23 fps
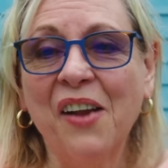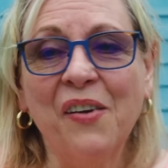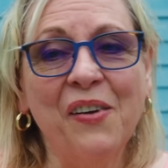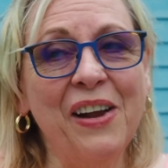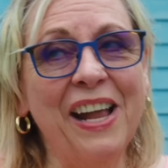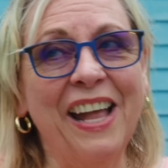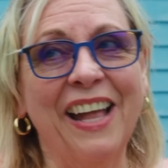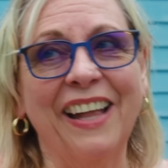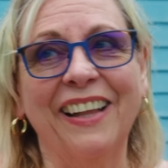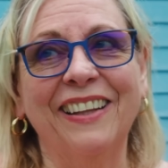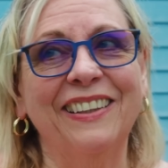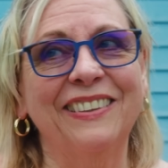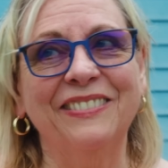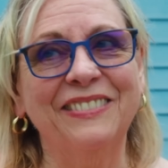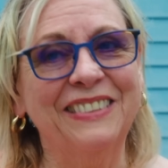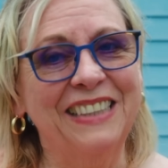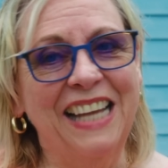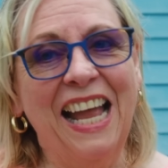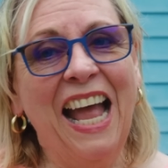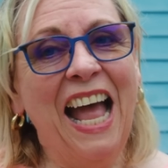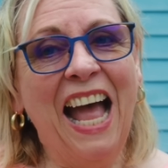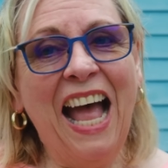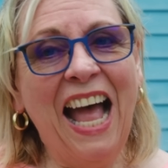Well,
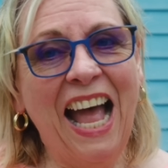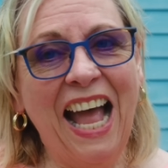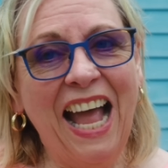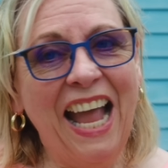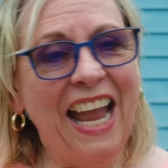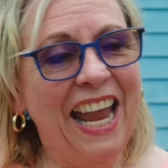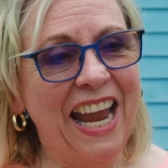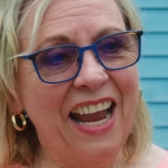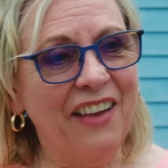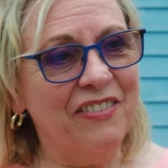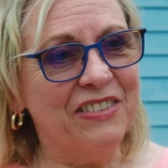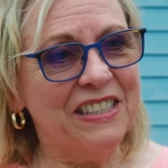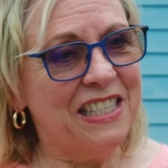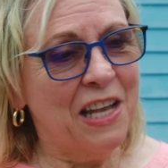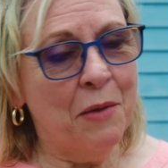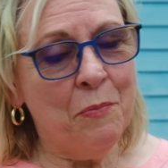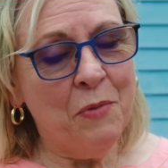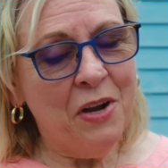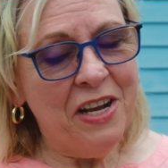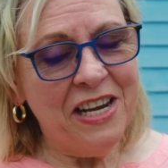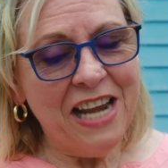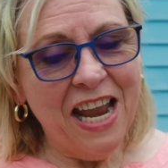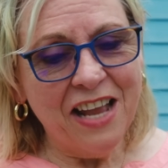I have
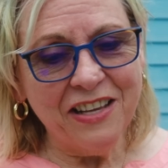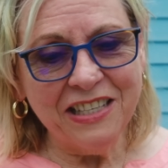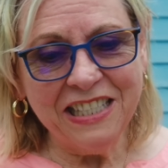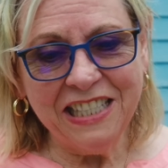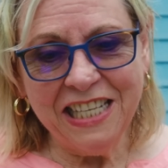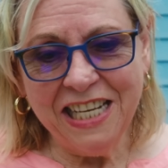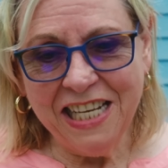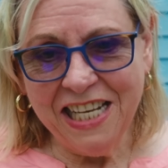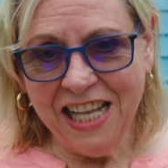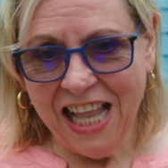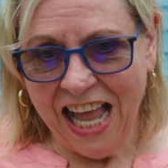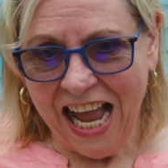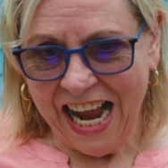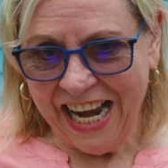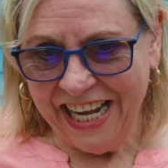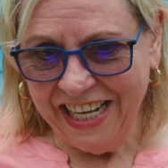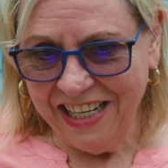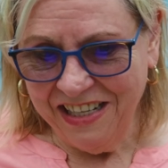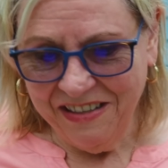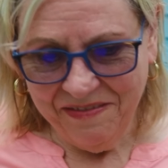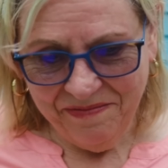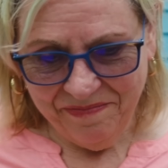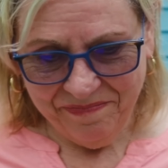someone else in
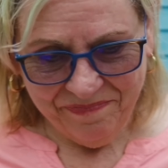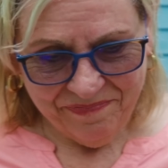line